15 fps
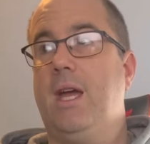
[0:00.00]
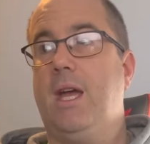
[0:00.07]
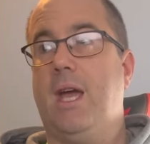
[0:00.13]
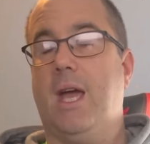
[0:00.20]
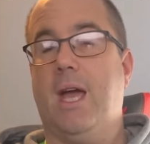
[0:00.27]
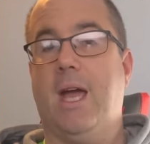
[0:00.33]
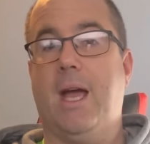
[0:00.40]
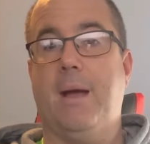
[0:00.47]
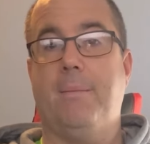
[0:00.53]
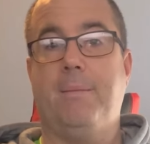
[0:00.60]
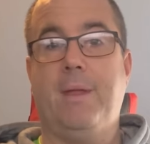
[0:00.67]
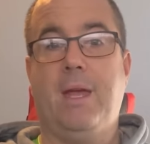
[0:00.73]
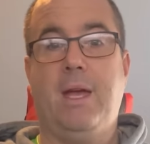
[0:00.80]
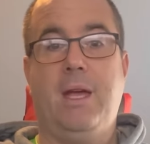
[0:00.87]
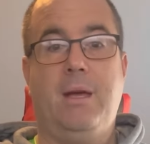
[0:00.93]

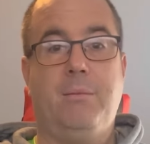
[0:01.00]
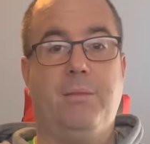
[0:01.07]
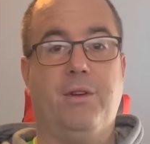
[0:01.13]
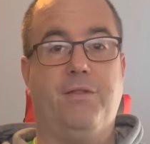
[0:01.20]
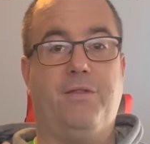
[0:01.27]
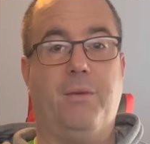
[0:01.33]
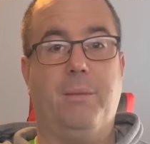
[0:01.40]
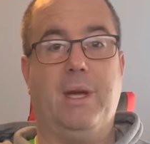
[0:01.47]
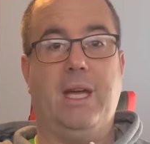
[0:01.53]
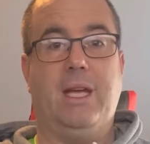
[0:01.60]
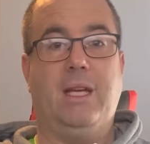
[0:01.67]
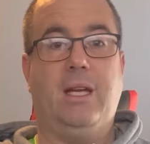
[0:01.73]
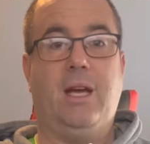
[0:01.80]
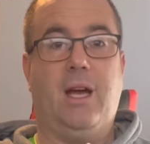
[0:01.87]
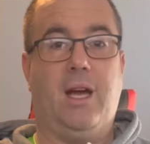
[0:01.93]
but for
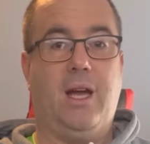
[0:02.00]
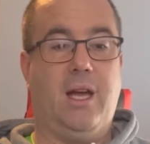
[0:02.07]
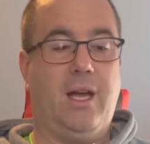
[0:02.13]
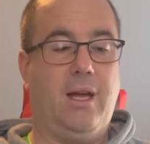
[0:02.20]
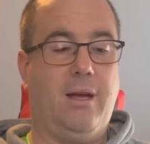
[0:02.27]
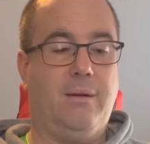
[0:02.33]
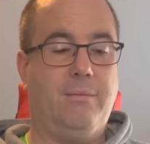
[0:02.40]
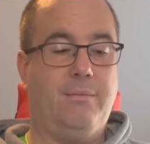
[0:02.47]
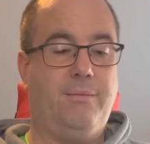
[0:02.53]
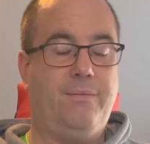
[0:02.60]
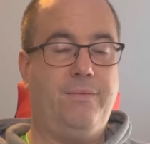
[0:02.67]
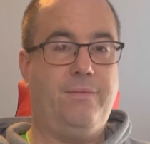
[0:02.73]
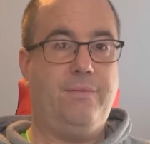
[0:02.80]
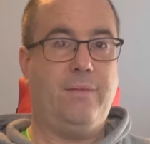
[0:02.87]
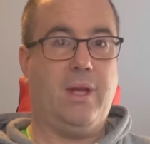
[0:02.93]
me, I
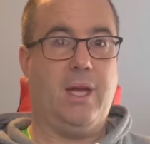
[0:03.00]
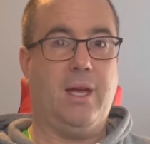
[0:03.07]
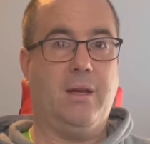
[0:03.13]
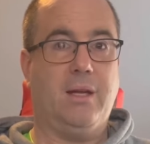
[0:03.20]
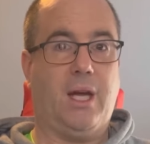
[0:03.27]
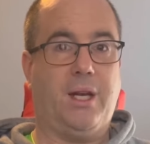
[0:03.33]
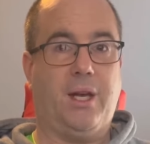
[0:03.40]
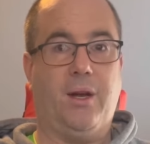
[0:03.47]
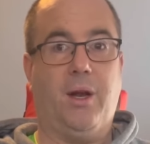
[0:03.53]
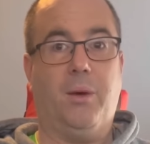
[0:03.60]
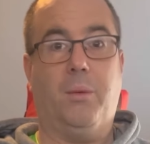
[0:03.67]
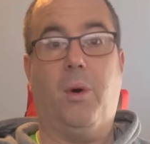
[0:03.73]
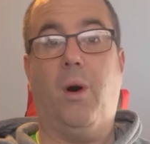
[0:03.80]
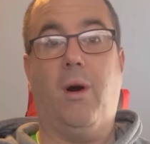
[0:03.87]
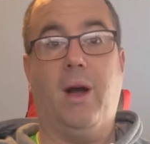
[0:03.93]
don't know
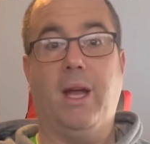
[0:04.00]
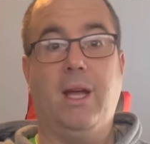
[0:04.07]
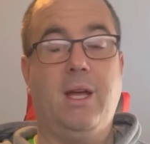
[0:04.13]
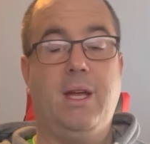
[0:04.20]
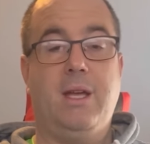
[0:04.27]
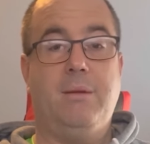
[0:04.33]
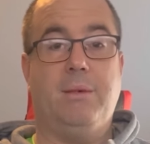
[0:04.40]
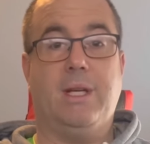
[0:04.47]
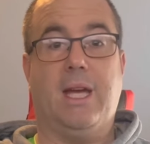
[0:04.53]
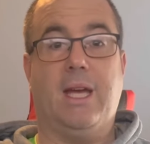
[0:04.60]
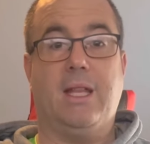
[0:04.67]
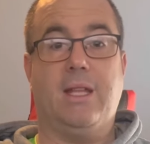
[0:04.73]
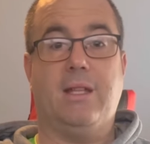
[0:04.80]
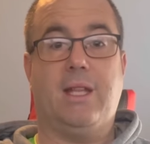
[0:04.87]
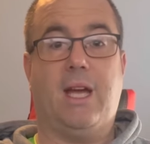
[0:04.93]
why. But yeah,
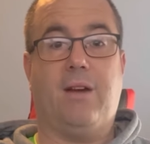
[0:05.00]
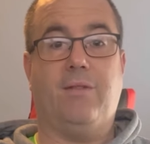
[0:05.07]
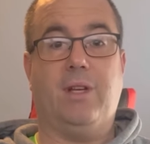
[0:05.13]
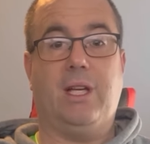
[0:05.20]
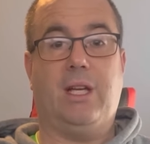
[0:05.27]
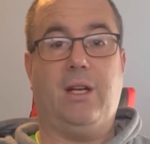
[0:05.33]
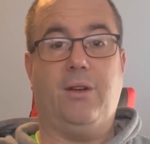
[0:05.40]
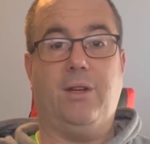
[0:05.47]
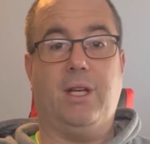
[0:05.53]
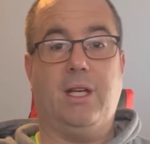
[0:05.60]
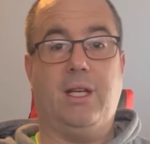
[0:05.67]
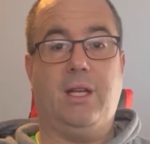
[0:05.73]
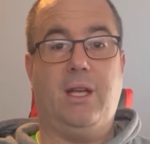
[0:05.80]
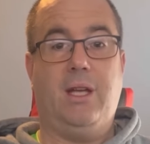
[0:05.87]
they haven't included